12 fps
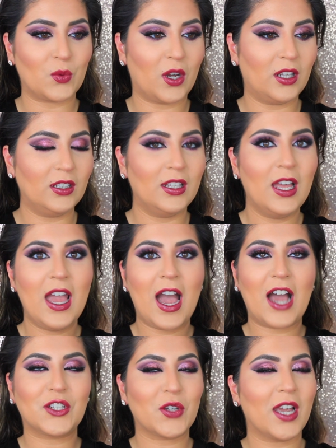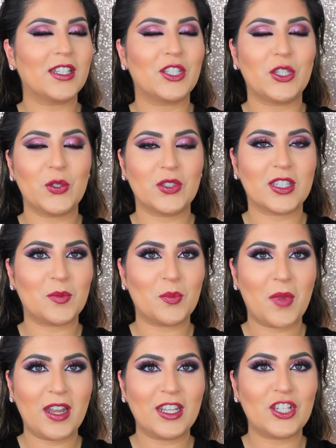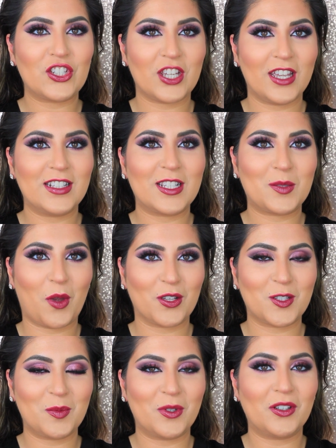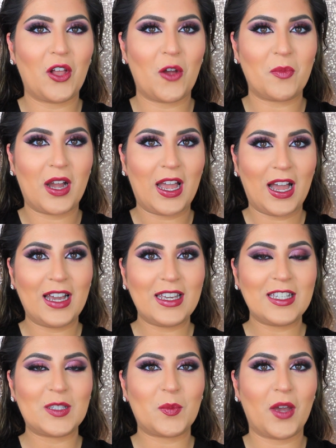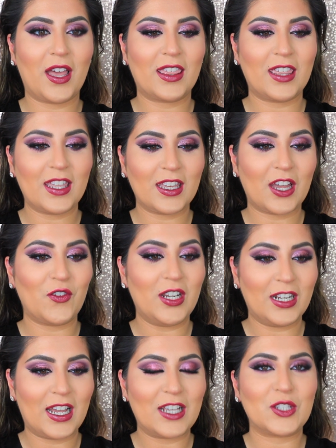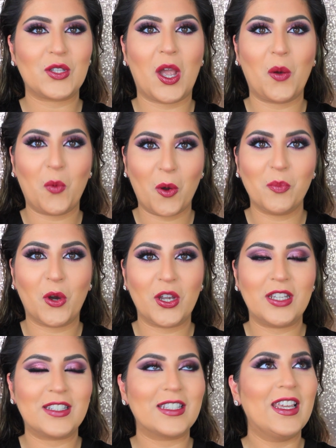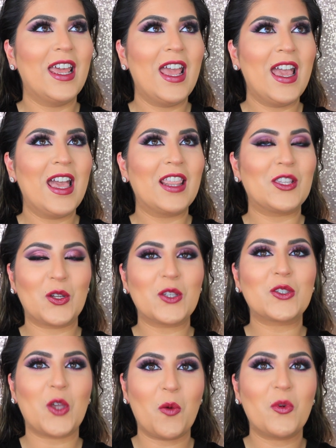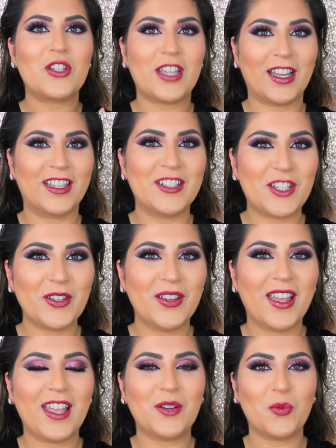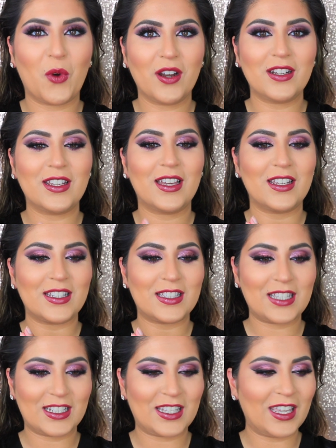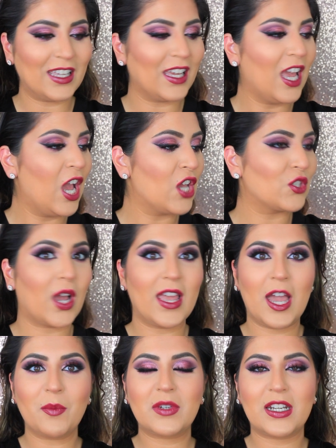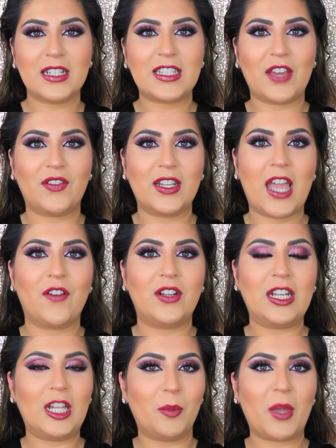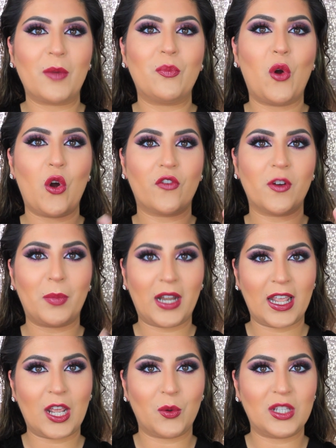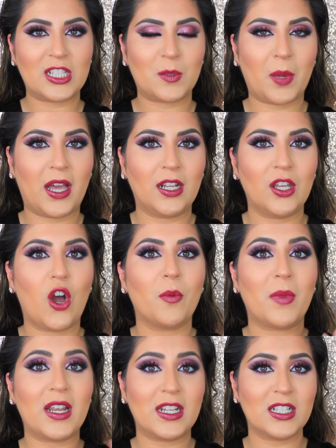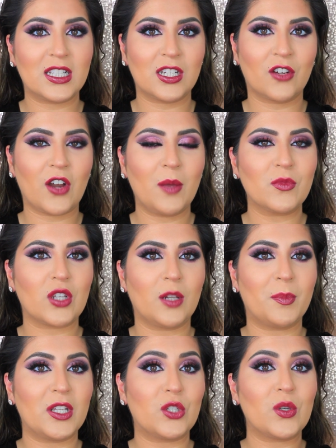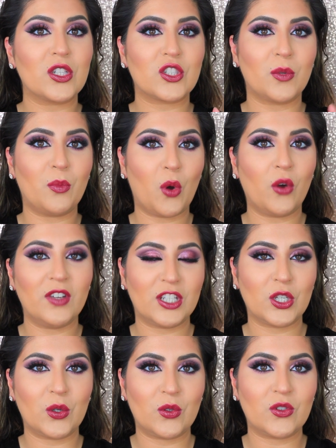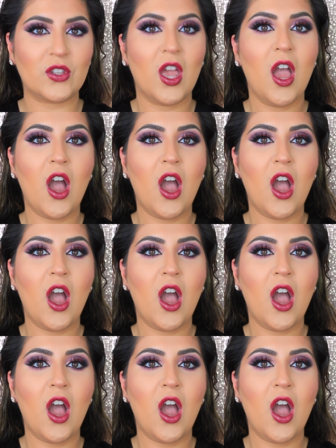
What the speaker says: well. I tried to use as many shades as possible on my eyes, but I think I realised at one point there's only so much I can do in one sitting. So I am going to definitely have a little bit more of a play with this palette on my Instagram, so I'll be doing some more videos